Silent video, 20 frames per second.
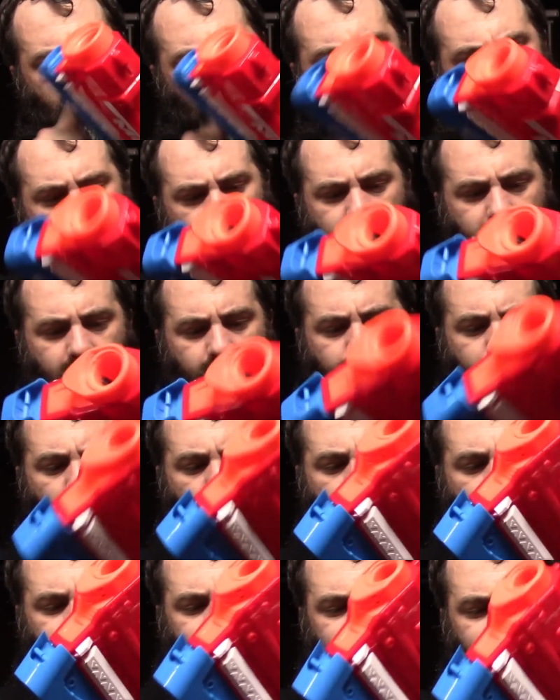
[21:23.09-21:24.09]
or a
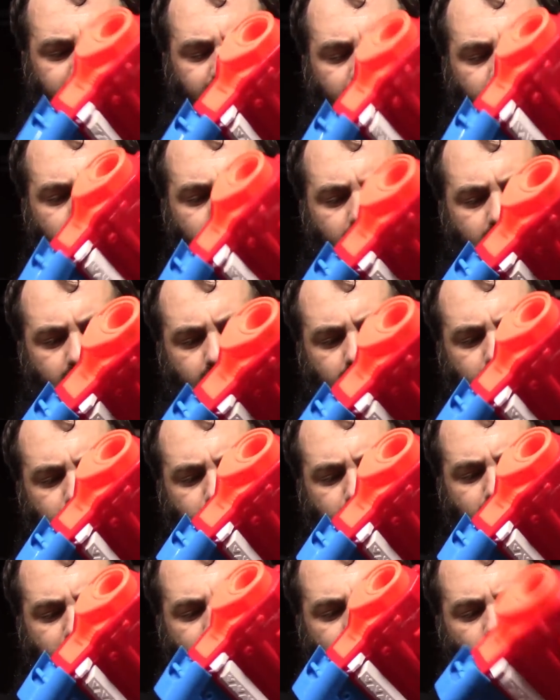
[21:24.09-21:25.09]
Boss
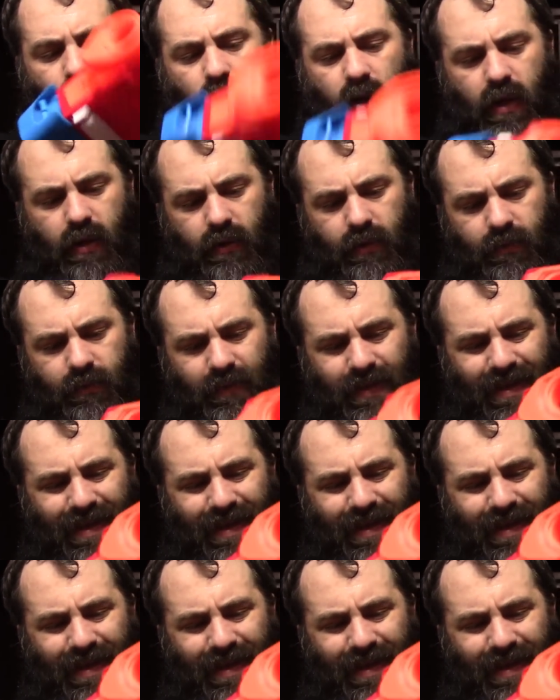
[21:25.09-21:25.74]
magwell.